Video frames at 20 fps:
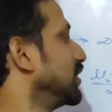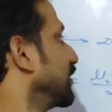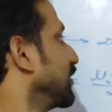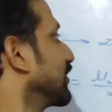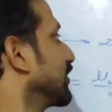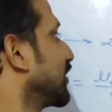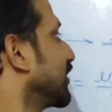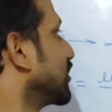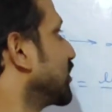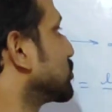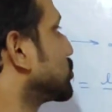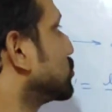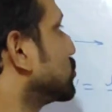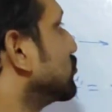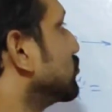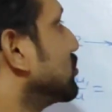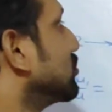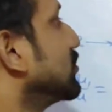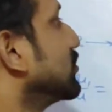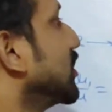And the case
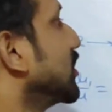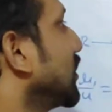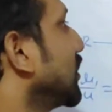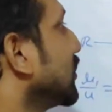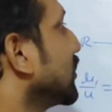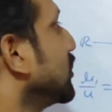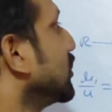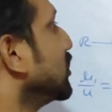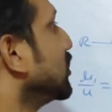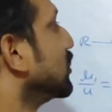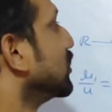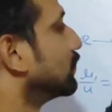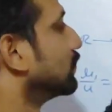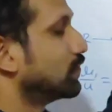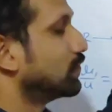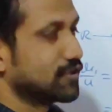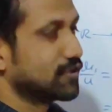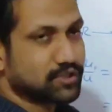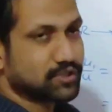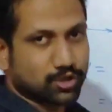2 will be there if
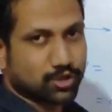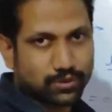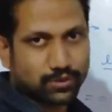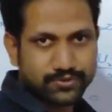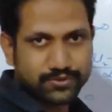virtual